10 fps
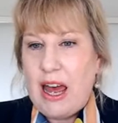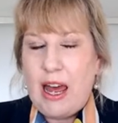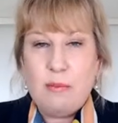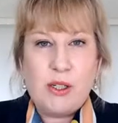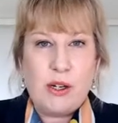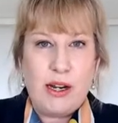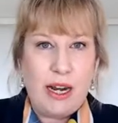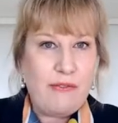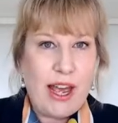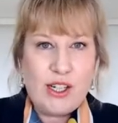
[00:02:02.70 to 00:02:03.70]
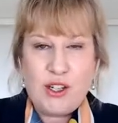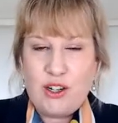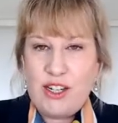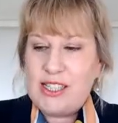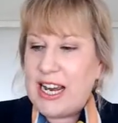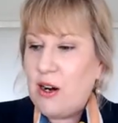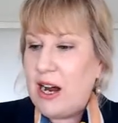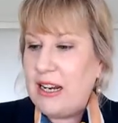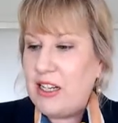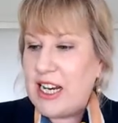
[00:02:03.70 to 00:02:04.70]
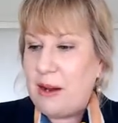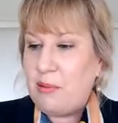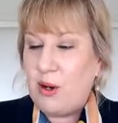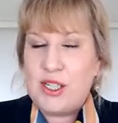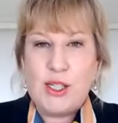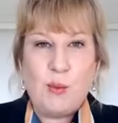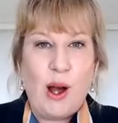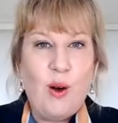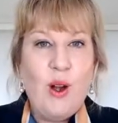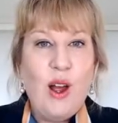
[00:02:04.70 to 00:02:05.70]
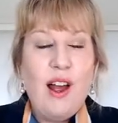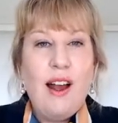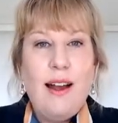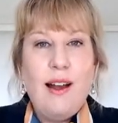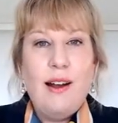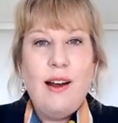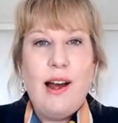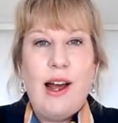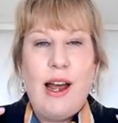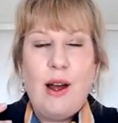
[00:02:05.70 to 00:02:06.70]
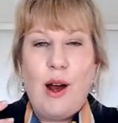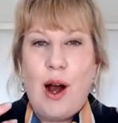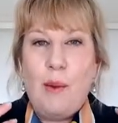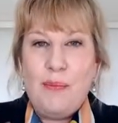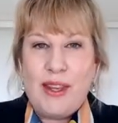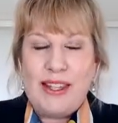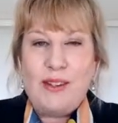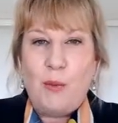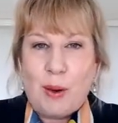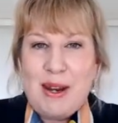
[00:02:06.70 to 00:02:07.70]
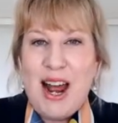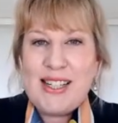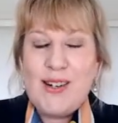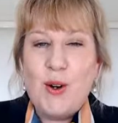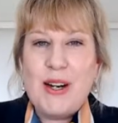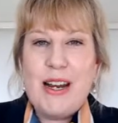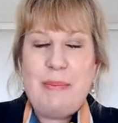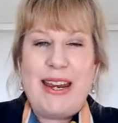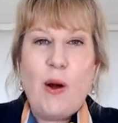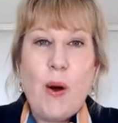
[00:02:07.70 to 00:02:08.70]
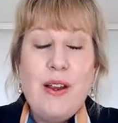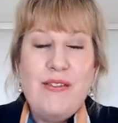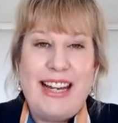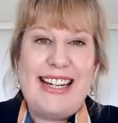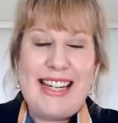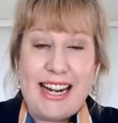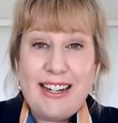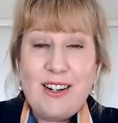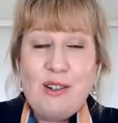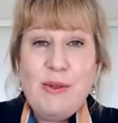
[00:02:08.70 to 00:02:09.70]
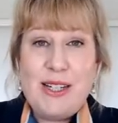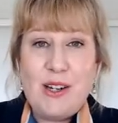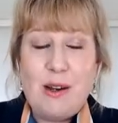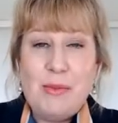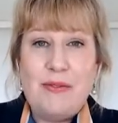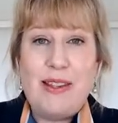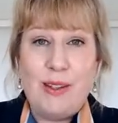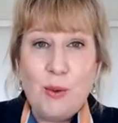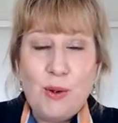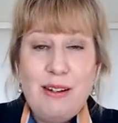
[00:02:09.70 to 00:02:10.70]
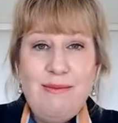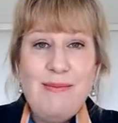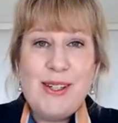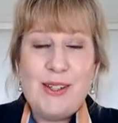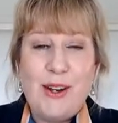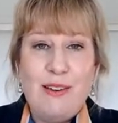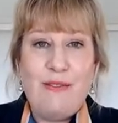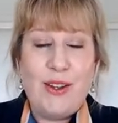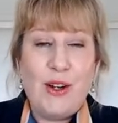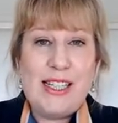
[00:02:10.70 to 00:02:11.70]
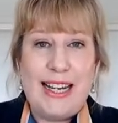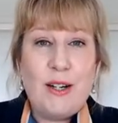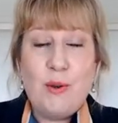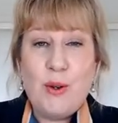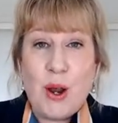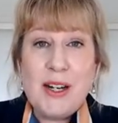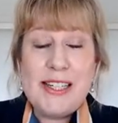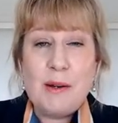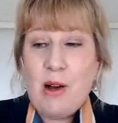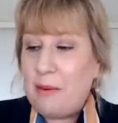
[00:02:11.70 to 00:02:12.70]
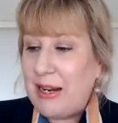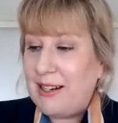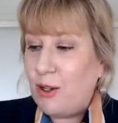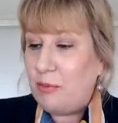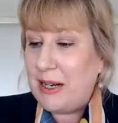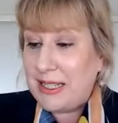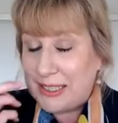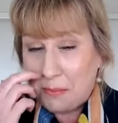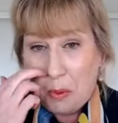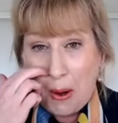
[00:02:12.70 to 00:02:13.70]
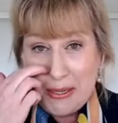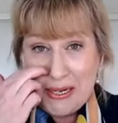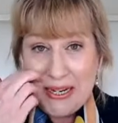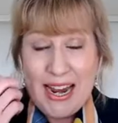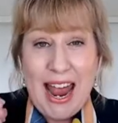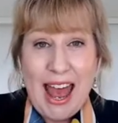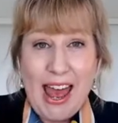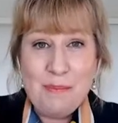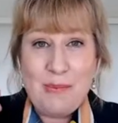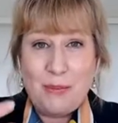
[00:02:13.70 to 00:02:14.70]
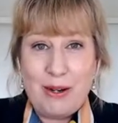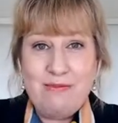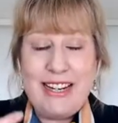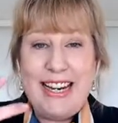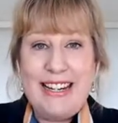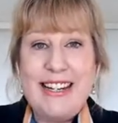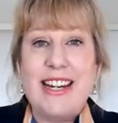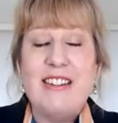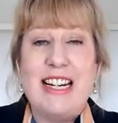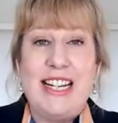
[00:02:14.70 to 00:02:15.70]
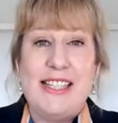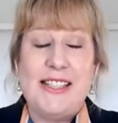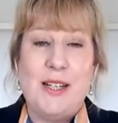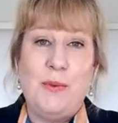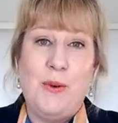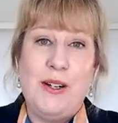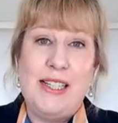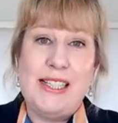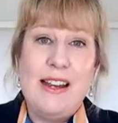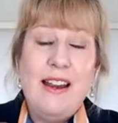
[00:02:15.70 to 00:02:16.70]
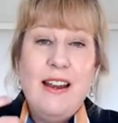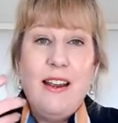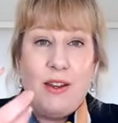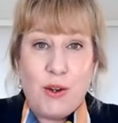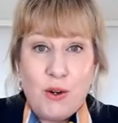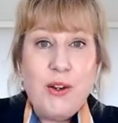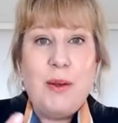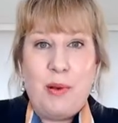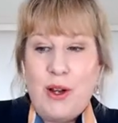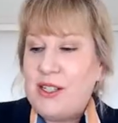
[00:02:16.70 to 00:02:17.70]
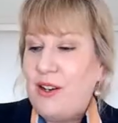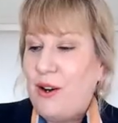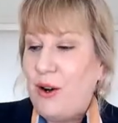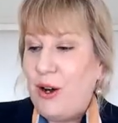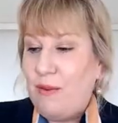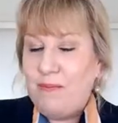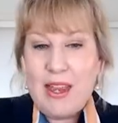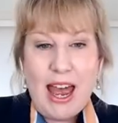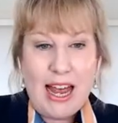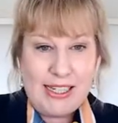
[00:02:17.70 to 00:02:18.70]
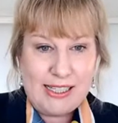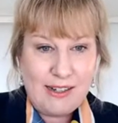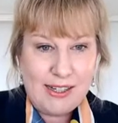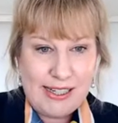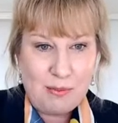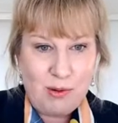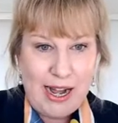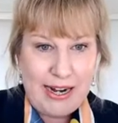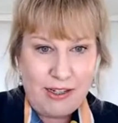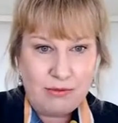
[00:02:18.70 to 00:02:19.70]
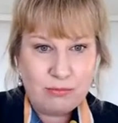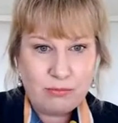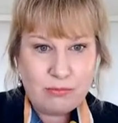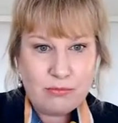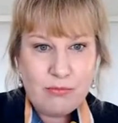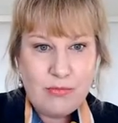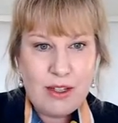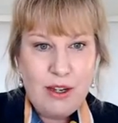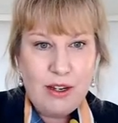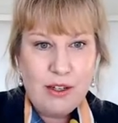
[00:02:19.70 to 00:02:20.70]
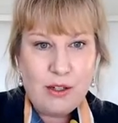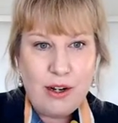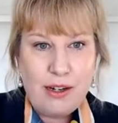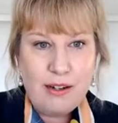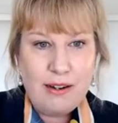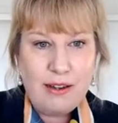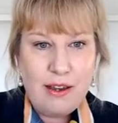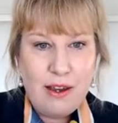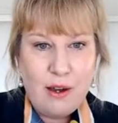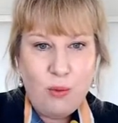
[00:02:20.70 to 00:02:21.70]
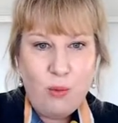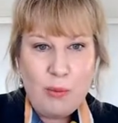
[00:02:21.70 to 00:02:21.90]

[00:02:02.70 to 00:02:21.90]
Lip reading: So if that's you, say hi in the chat box as well. The webinar is not going to be overly technical in terms of the law. So for those legal nerds, you might be a little bit disappointed, but we're really gearing this towards you, the person who has separated. So what we're